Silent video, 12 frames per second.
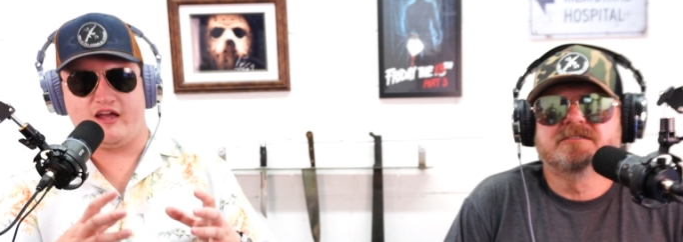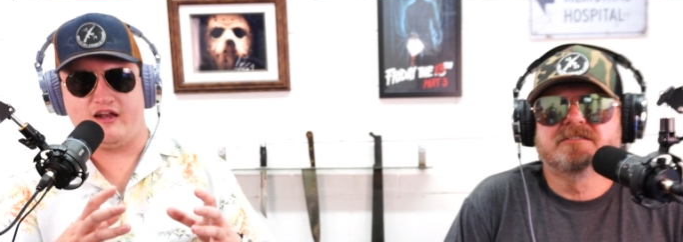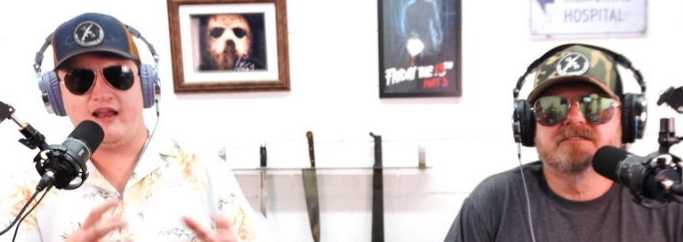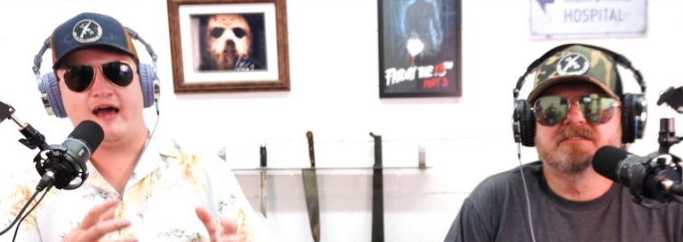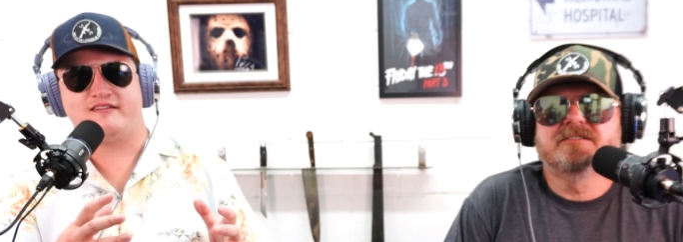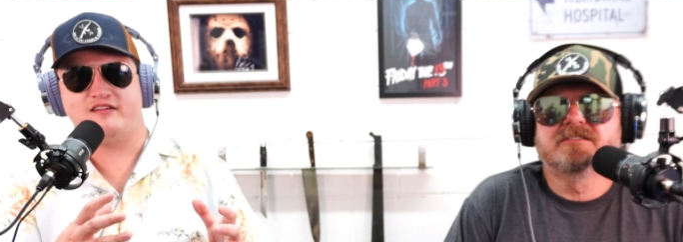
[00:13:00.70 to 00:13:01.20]

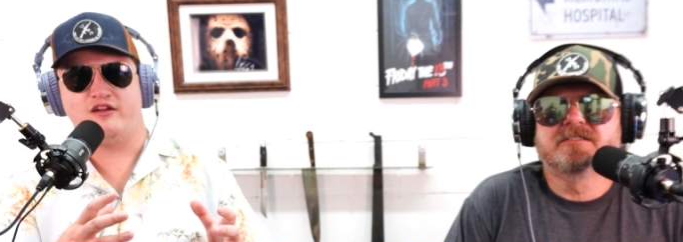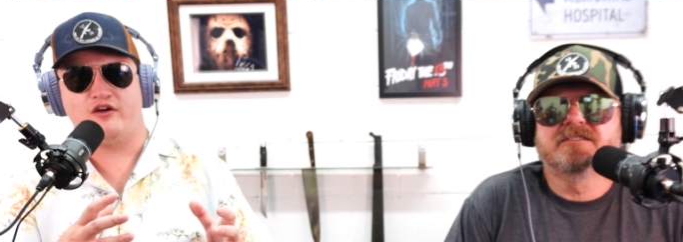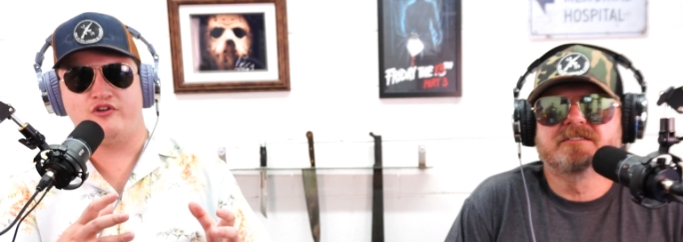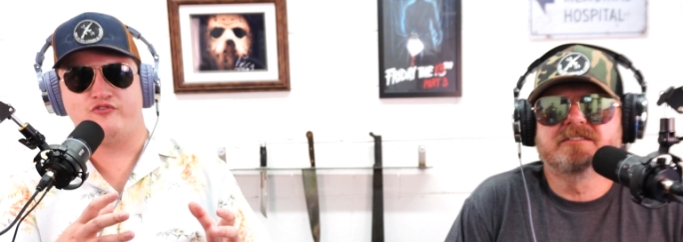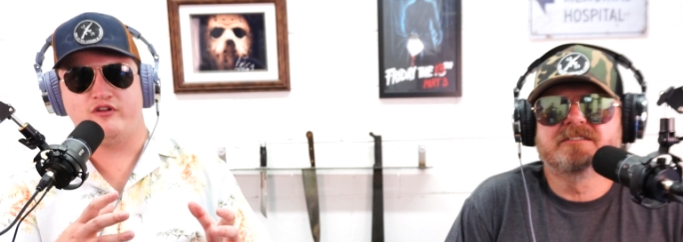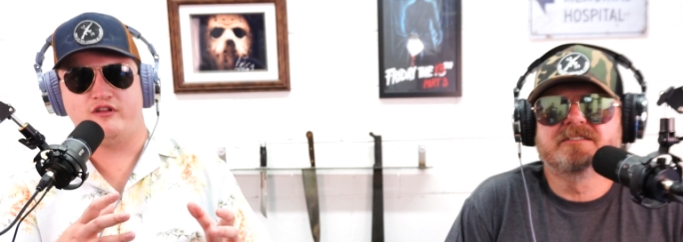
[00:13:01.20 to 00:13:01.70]
Speaker 1: like
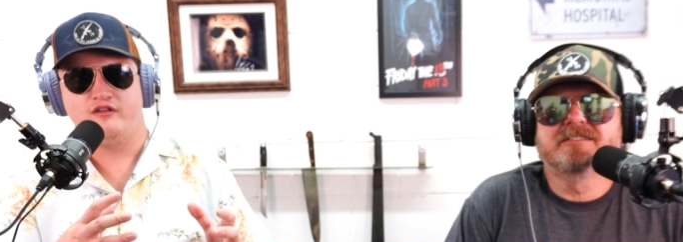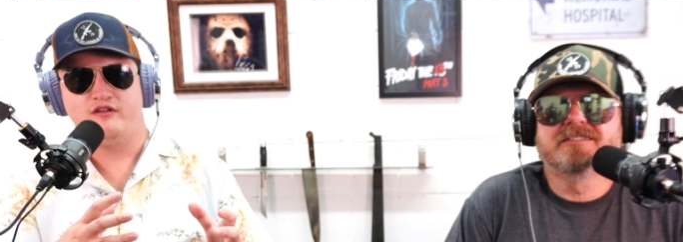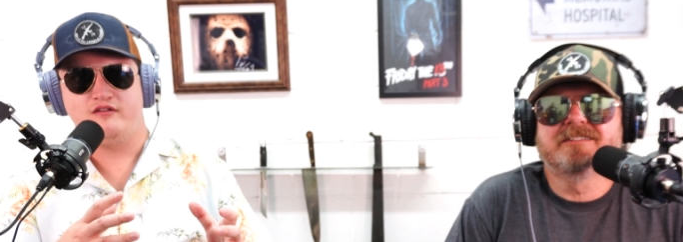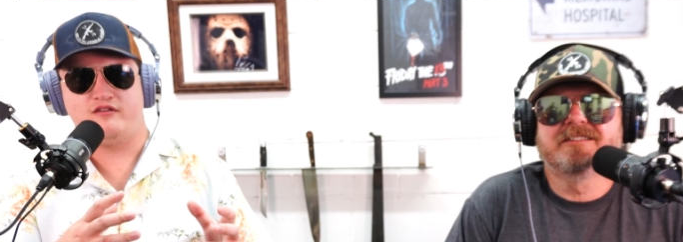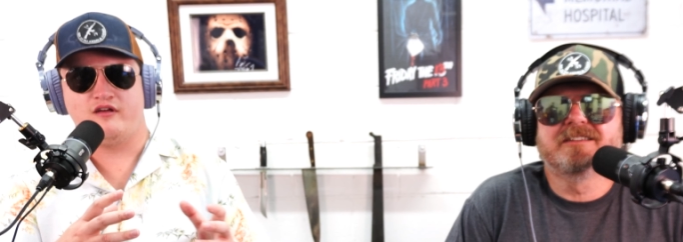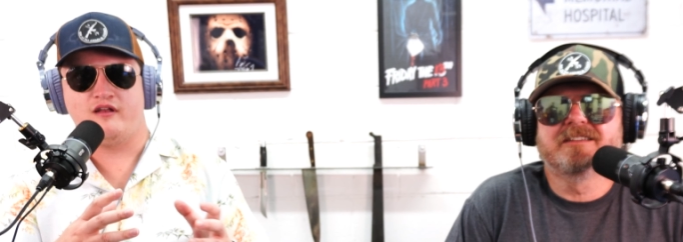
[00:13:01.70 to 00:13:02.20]
1900
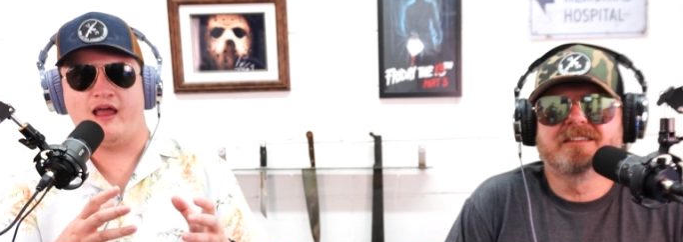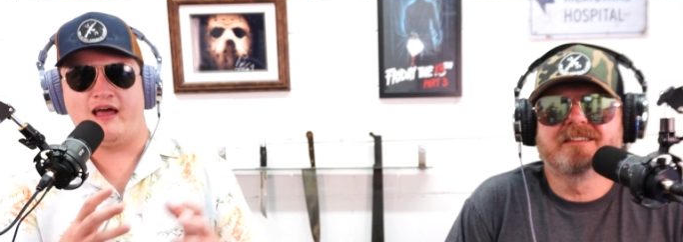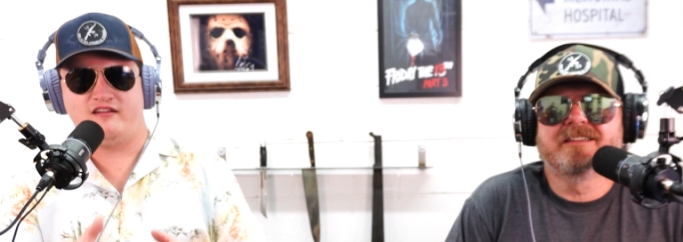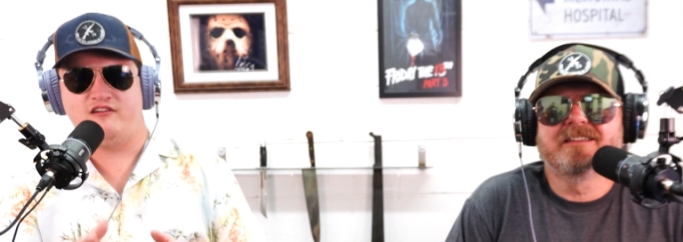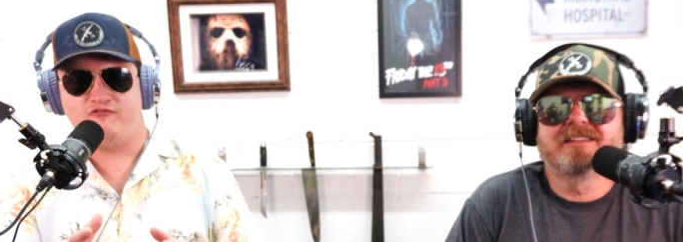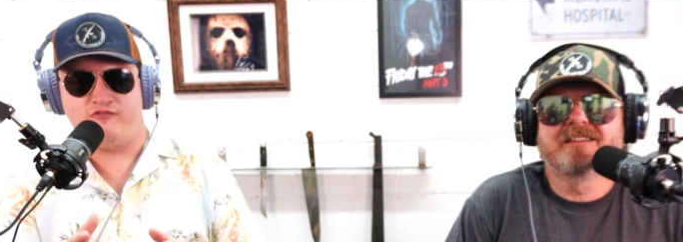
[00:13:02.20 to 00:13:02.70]
to
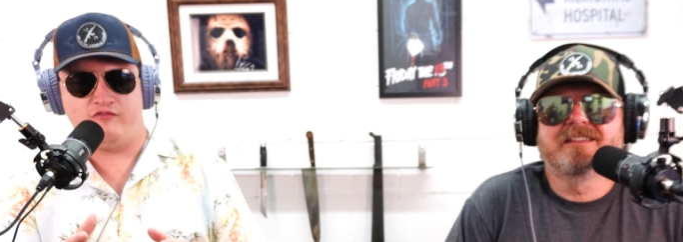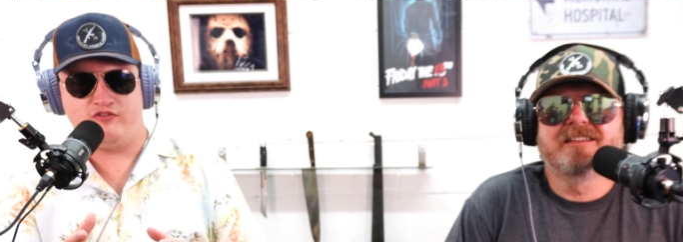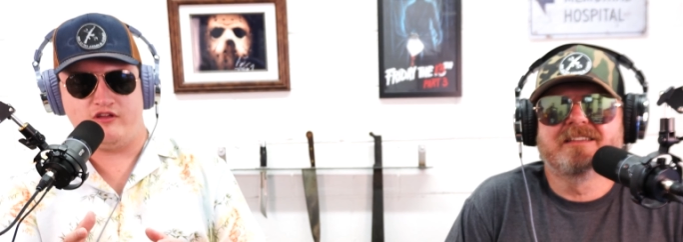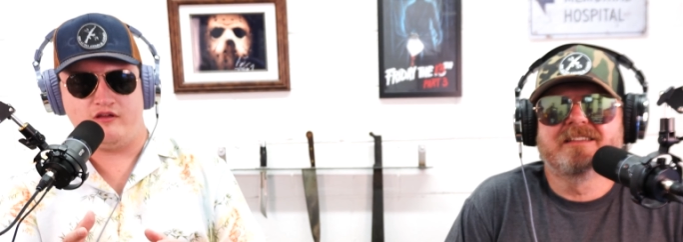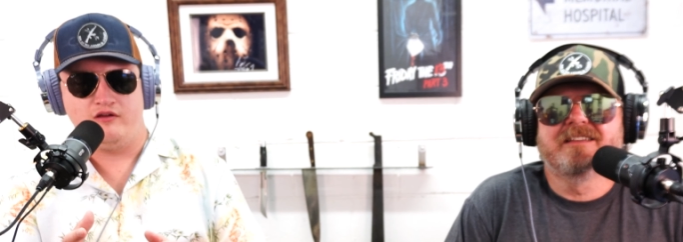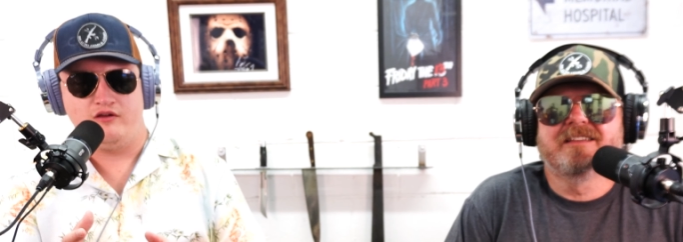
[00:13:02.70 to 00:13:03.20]

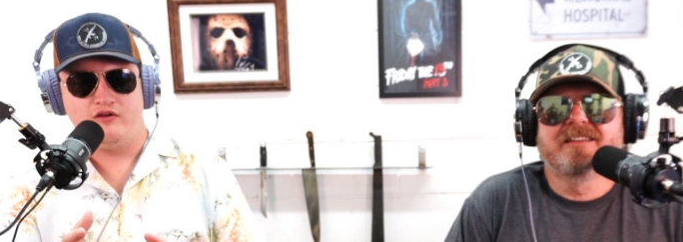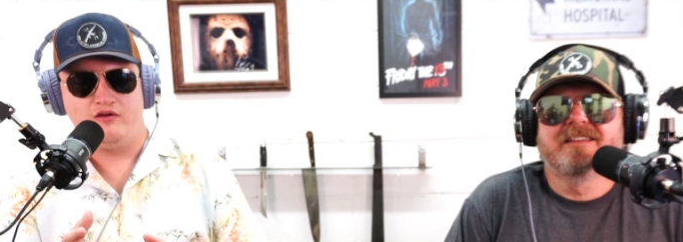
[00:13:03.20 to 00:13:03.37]
1950,